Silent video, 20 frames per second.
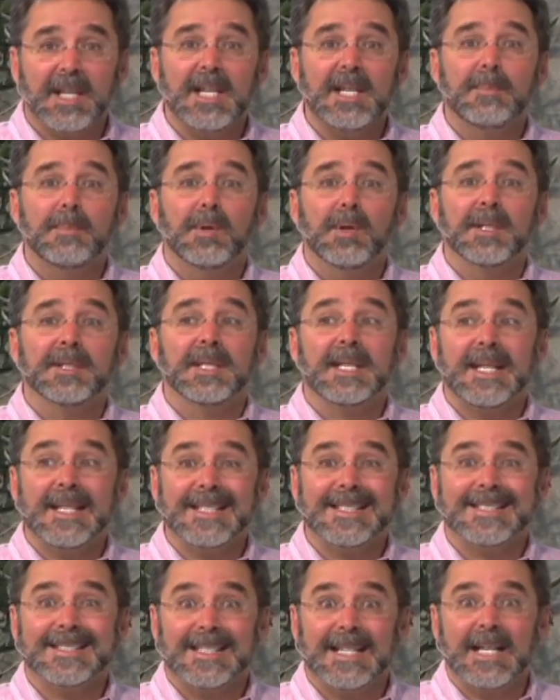He put
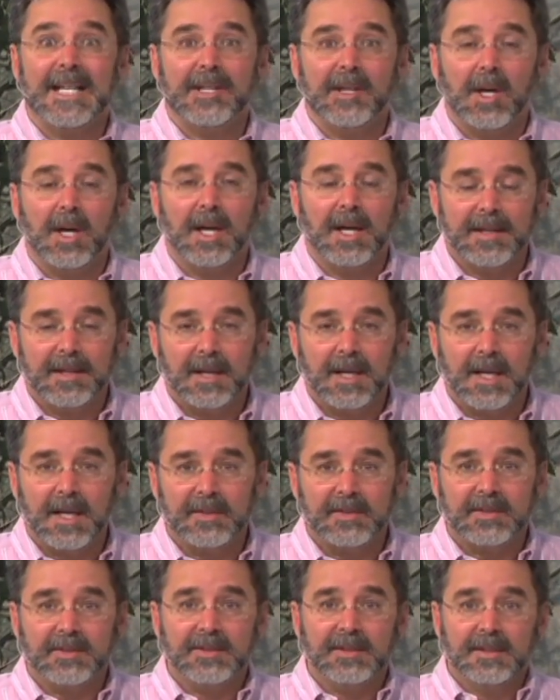his son on
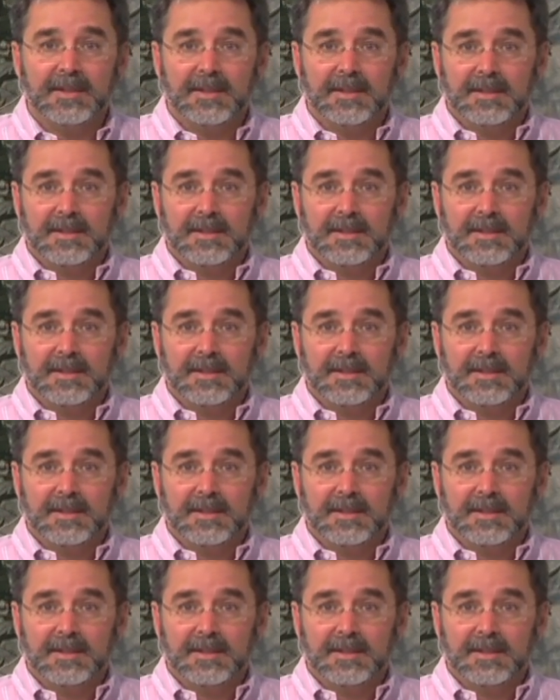us.